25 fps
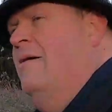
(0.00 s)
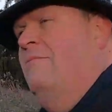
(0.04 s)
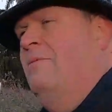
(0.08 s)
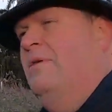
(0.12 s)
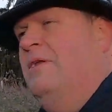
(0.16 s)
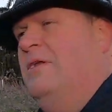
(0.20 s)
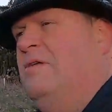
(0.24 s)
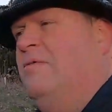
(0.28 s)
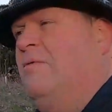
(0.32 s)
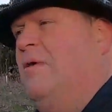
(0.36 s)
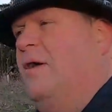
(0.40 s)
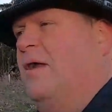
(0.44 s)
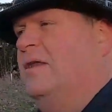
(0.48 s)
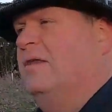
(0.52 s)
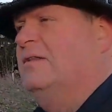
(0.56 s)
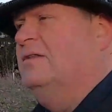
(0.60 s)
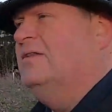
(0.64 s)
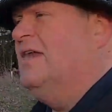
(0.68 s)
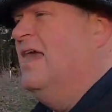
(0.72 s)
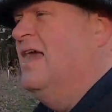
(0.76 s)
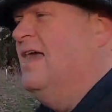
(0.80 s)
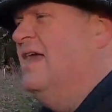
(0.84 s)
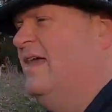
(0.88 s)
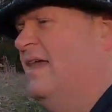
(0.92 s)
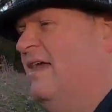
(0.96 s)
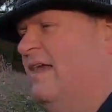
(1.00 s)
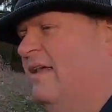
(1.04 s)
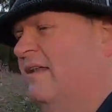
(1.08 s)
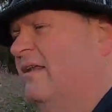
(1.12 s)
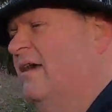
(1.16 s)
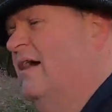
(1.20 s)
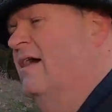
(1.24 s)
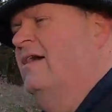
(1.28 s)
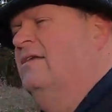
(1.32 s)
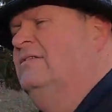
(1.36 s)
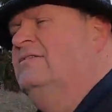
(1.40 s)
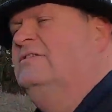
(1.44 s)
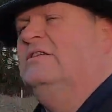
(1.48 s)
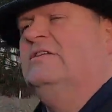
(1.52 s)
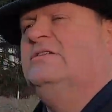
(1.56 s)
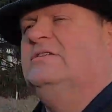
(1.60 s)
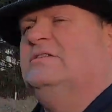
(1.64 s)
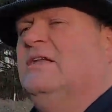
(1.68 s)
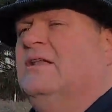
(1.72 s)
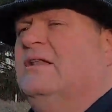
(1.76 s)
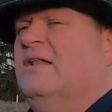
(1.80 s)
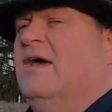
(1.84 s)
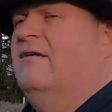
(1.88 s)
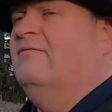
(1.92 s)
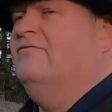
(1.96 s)
but you want to take in
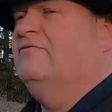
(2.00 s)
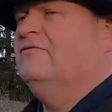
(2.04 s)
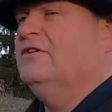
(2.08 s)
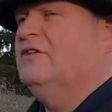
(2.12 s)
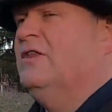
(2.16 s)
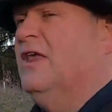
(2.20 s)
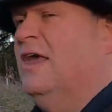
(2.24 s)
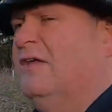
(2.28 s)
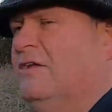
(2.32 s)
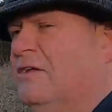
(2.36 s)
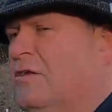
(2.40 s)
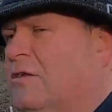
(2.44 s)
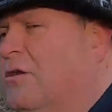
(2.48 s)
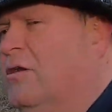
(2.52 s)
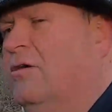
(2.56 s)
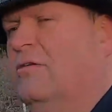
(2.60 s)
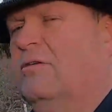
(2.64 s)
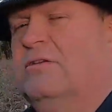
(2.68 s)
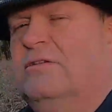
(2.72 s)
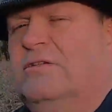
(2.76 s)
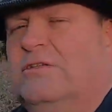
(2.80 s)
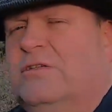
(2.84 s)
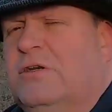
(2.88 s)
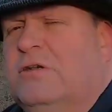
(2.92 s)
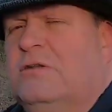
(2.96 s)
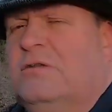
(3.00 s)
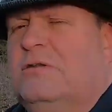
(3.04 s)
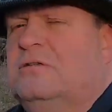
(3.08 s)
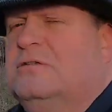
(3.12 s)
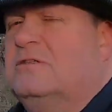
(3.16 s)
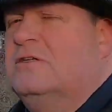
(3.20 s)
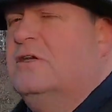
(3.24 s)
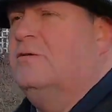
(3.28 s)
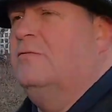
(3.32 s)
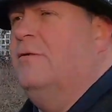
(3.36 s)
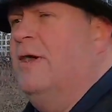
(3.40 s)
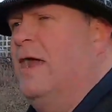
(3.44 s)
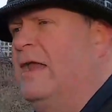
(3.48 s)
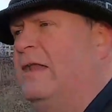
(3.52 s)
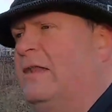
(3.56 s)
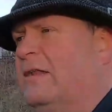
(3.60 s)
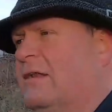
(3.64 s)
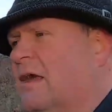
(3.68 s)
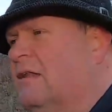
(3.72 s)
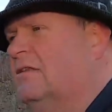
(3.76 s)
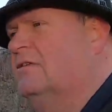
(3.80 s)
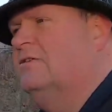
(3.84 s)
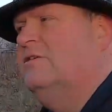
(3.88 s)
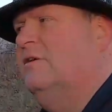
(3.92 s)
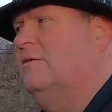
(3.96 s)
just enough so that you notice you're losing weight,
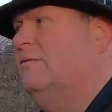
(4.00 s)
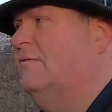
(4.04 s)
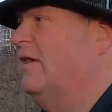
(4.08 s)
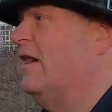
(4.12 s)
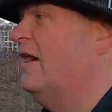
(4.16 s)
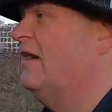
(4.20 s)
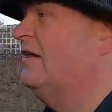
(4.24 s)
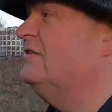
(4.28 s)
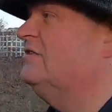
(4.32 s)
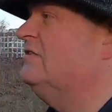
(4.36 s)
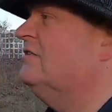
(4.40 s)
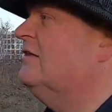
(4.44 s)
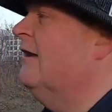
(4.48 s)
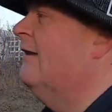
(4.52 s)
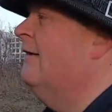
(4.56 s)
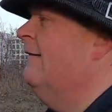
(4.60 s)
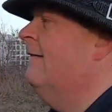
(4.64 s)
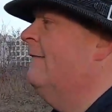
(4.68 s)
not too fast.